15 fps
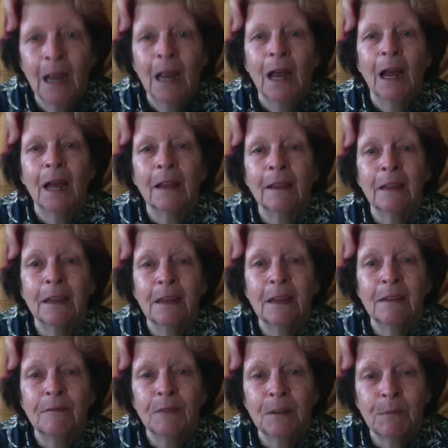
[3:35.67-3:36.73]
And
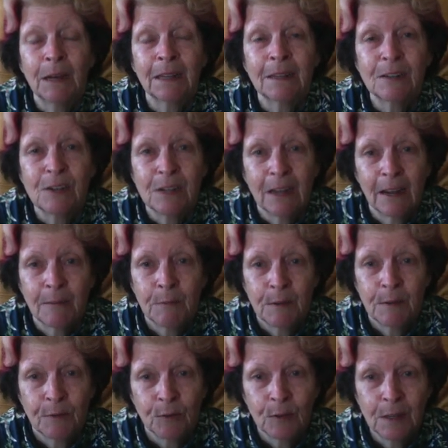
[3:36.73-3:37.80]
the feedback that she gave me
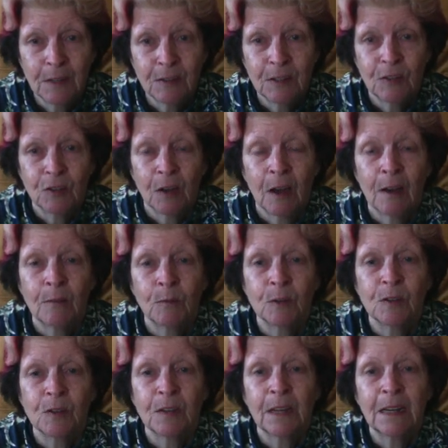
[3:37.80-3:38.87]
for this design
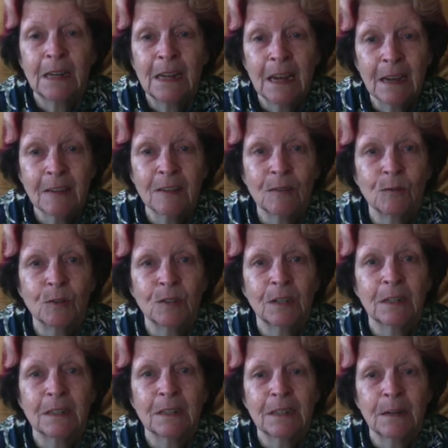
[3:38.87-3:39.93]
was that yes, it was
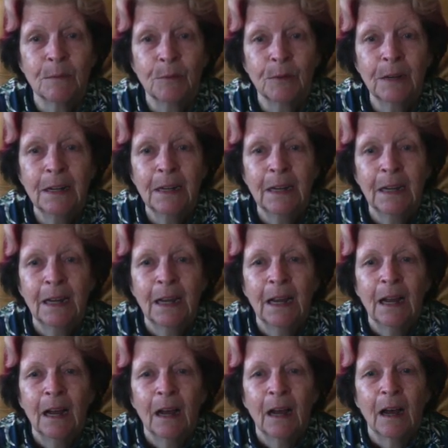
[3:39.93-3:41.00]
contemporary.
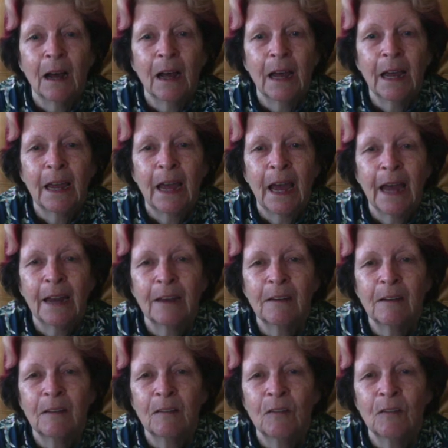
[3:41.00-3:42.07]
I had
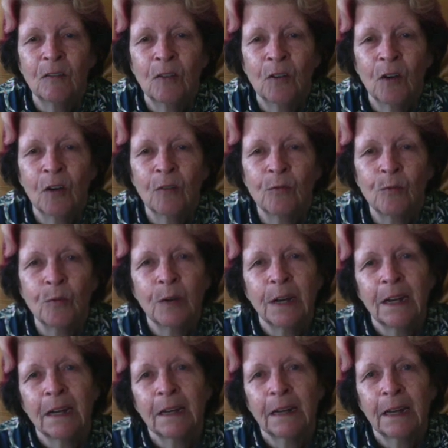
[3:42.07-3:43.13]
not
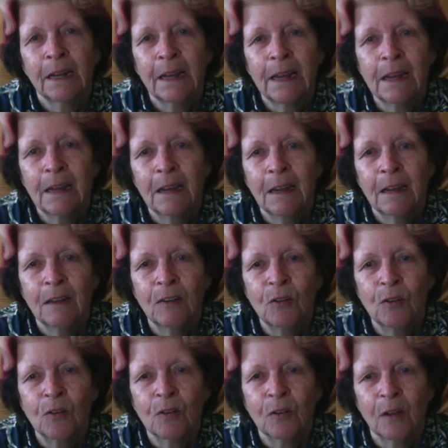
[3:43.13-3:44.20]
really
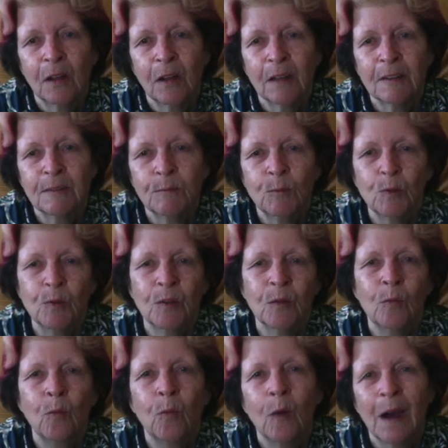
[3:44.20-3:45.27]
utilised more
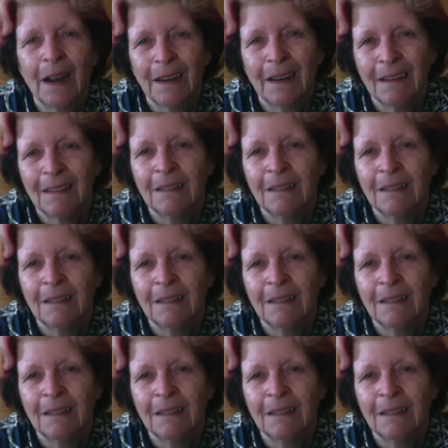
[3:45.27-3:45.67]
than one